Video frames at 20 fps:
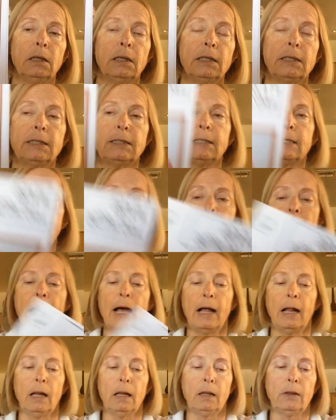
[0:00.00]

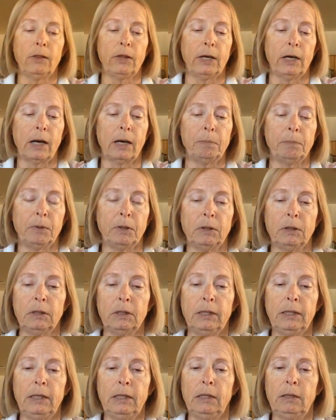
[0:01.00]
Sal that I
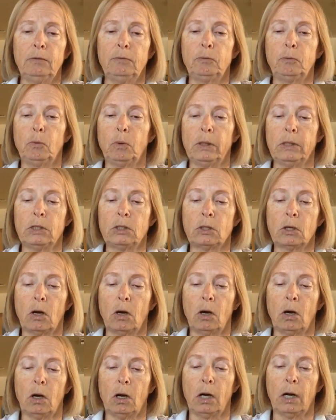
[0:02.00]
believe was
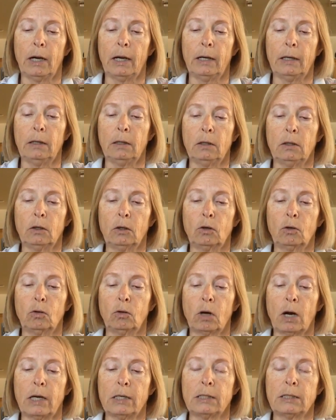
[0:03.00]
on
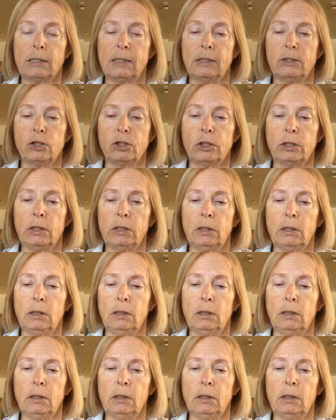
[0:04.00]
Cross Stitch.